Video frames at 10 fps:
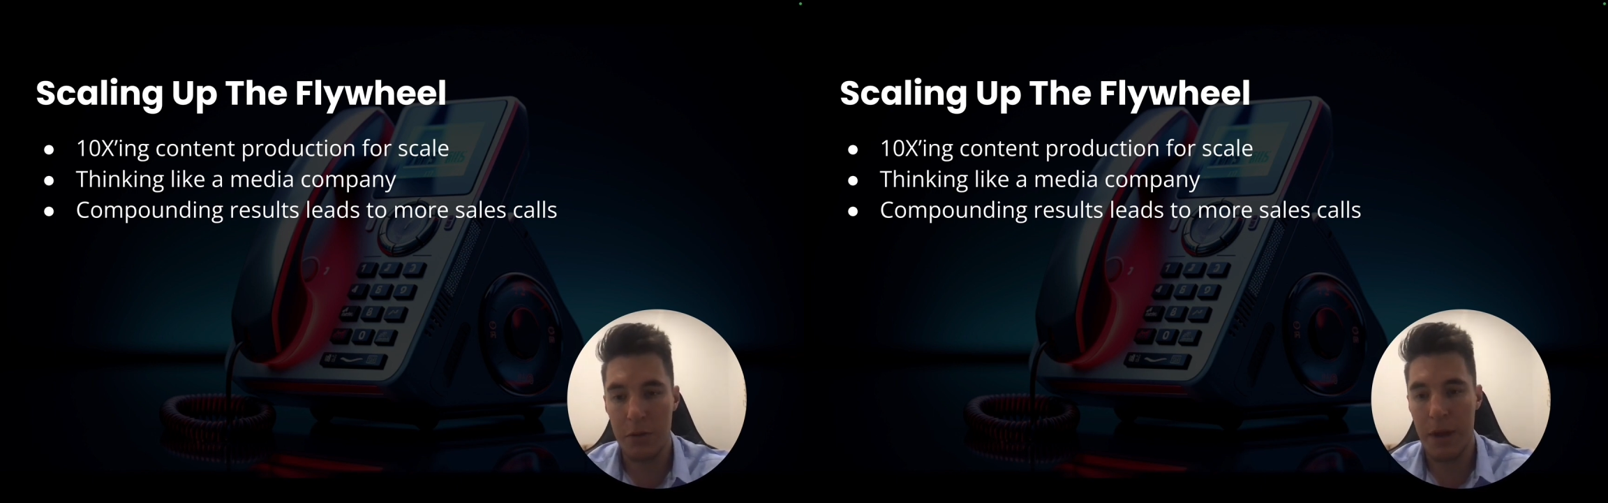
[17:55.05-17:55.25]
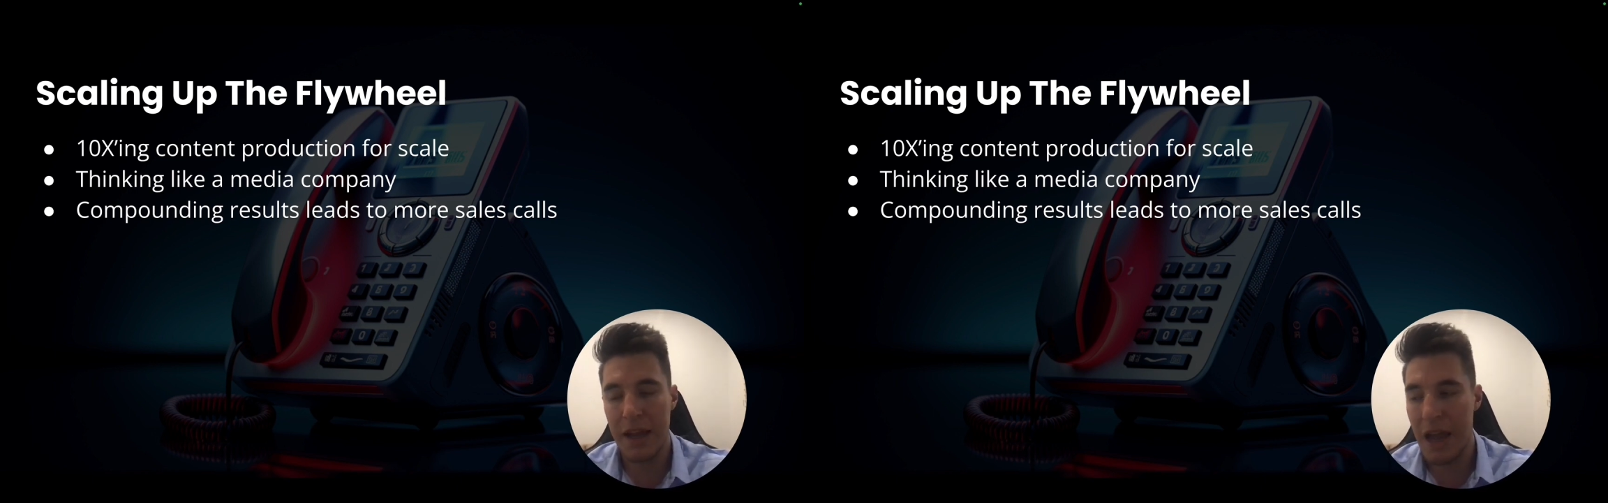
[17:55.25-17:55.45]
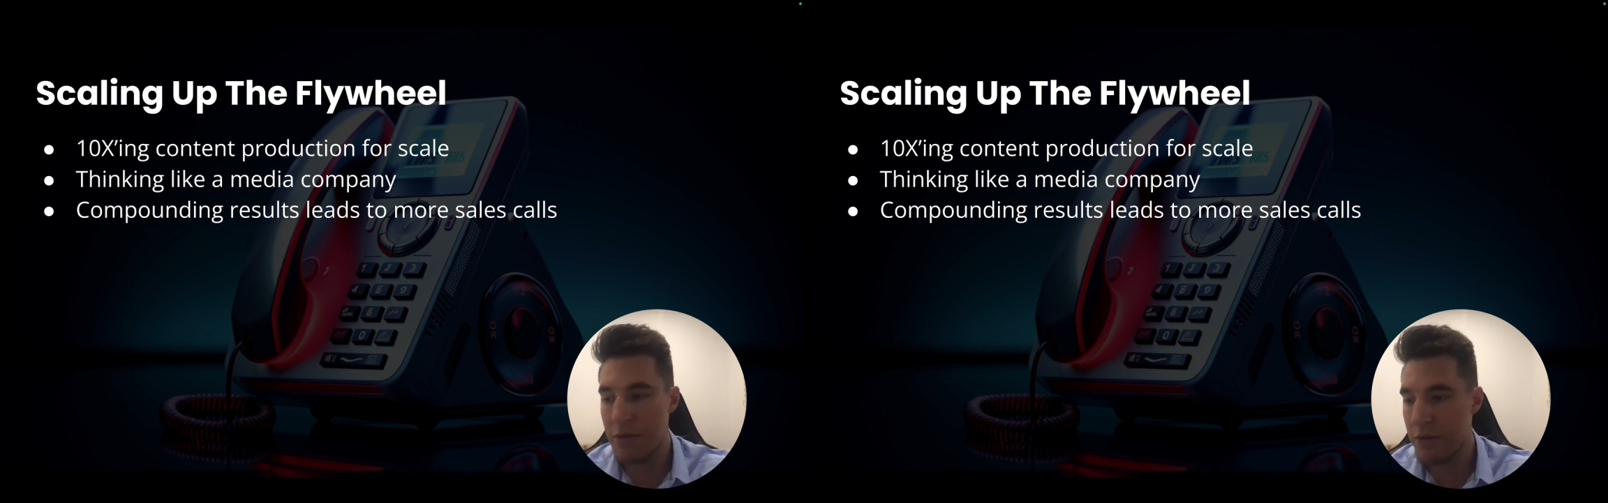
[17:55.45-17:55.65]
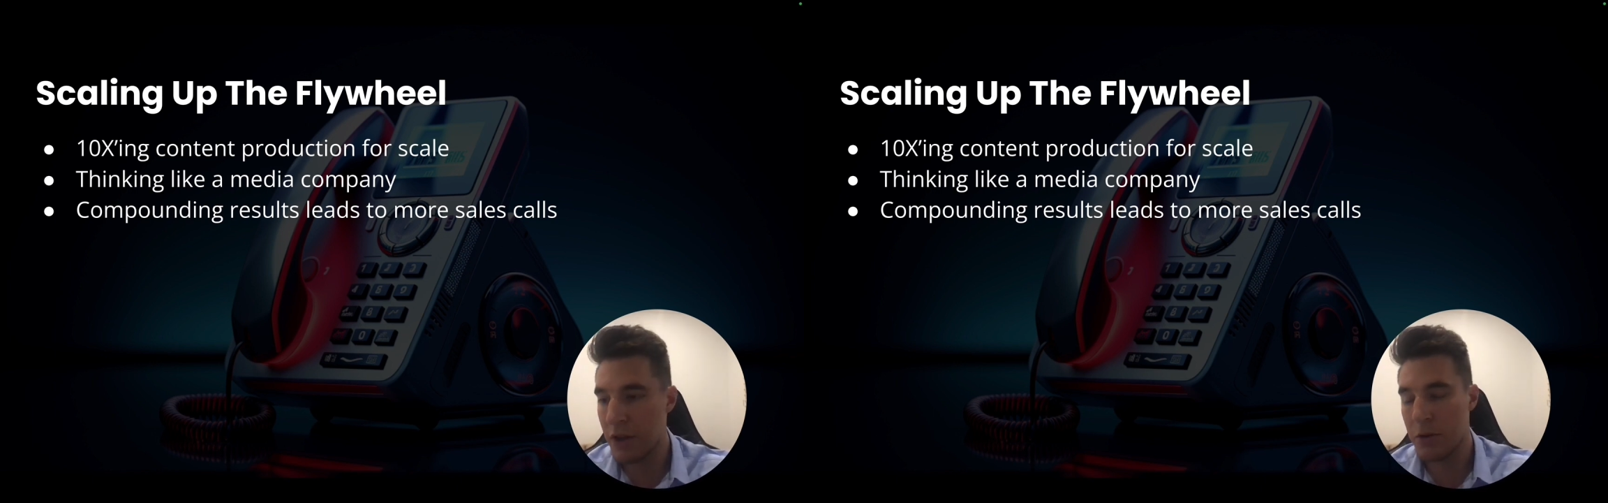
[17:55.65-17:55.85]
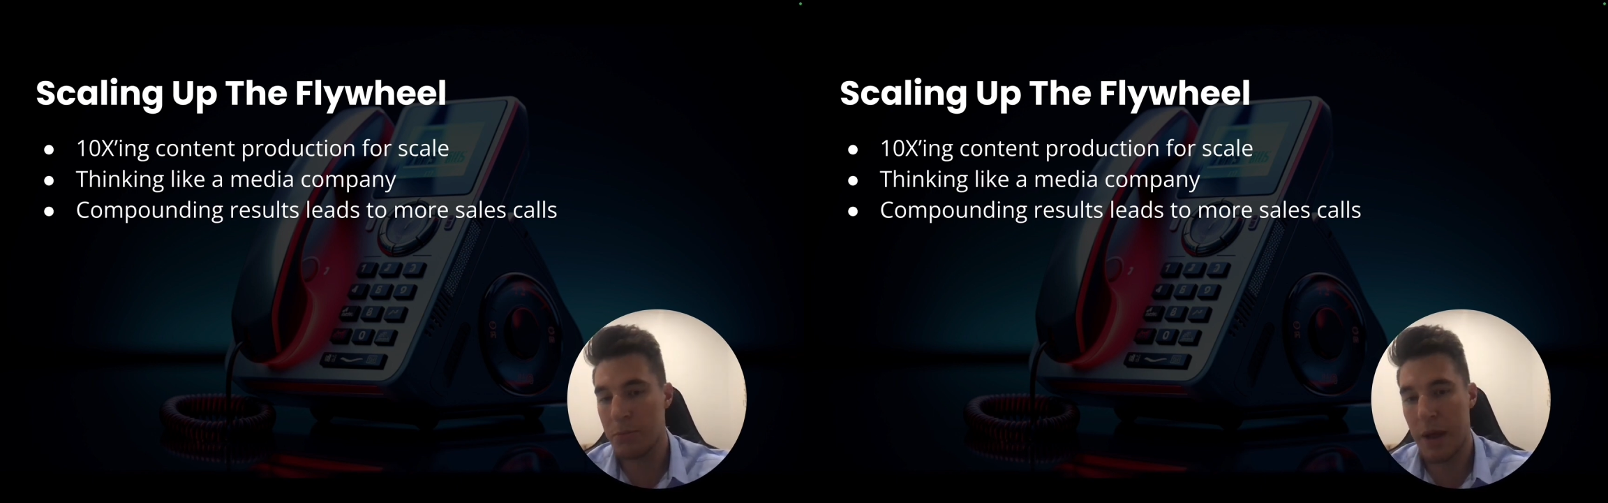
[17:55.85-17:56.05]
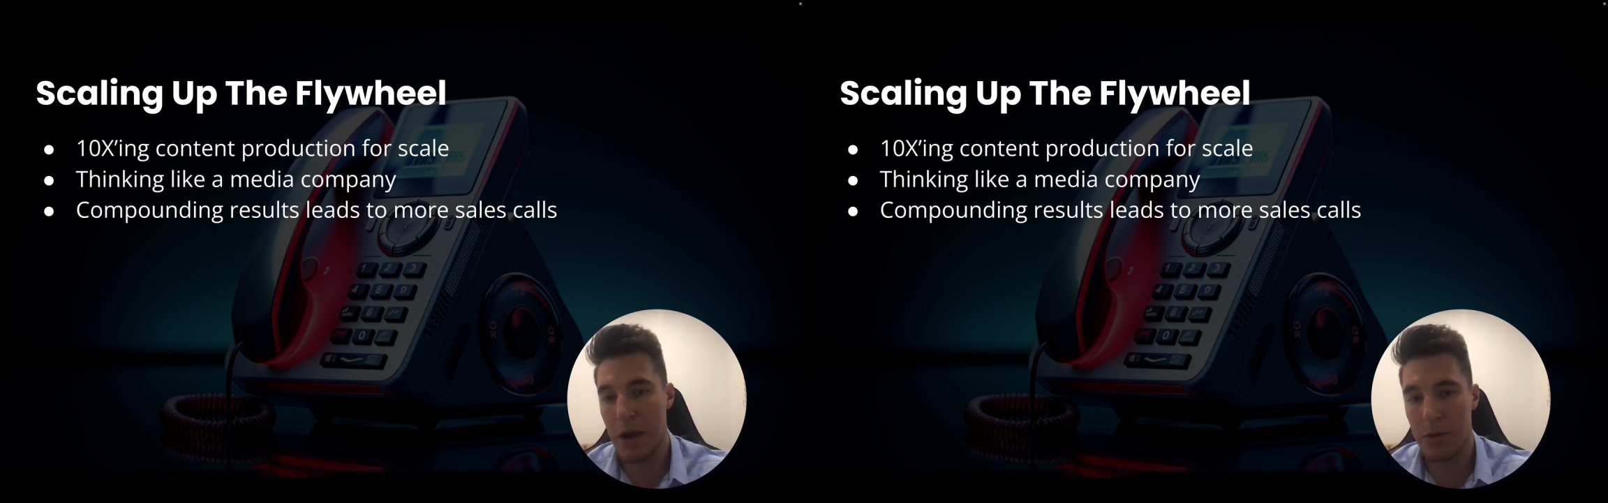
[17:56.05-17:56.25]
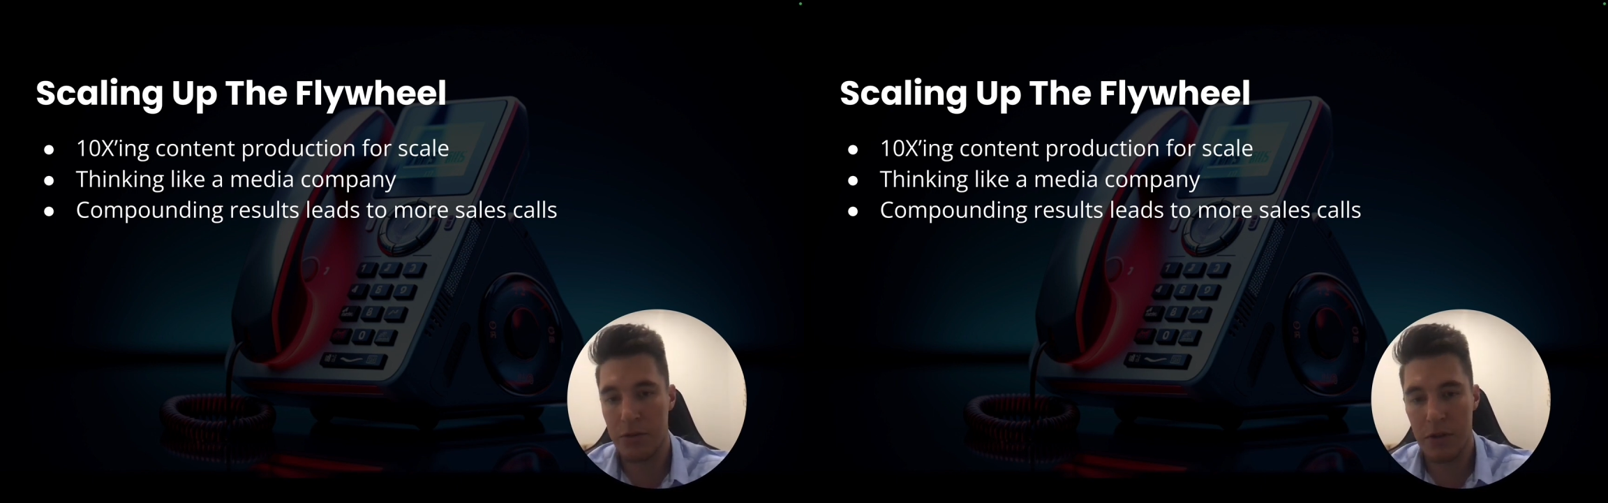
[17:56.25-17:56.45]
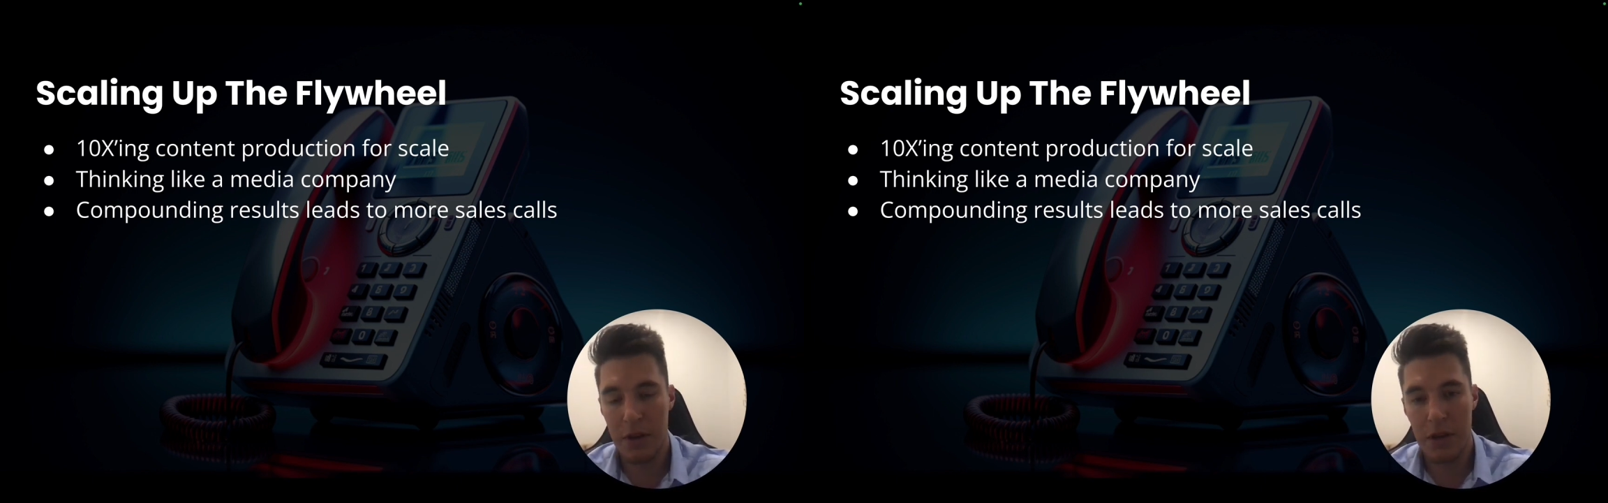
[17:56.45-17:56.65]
make, everything compounds.